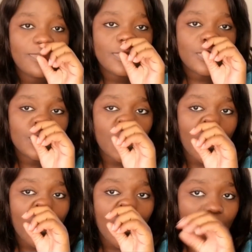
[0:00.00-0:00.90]

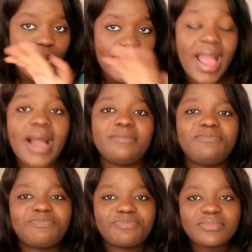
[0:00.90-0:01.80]
So
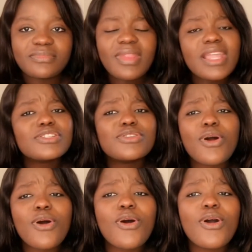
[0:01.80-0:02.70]
yeah,
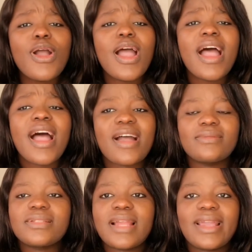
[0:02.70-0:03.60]
so
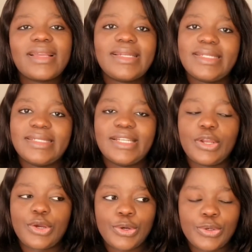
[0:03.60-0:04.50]
I was like,
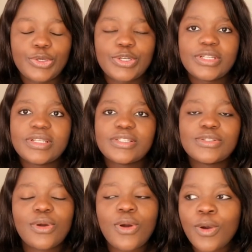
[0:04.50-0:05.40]
no.
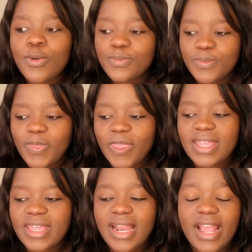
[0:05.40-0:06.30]
So
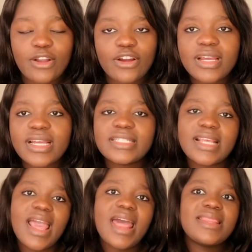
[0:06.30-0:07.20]
then I got
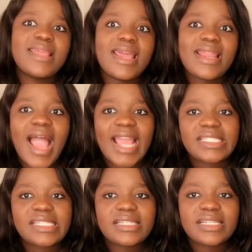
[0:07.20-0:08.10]
it, then I
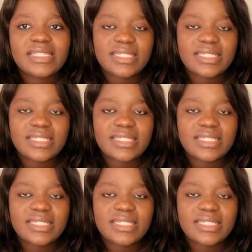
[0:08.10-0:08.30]
did the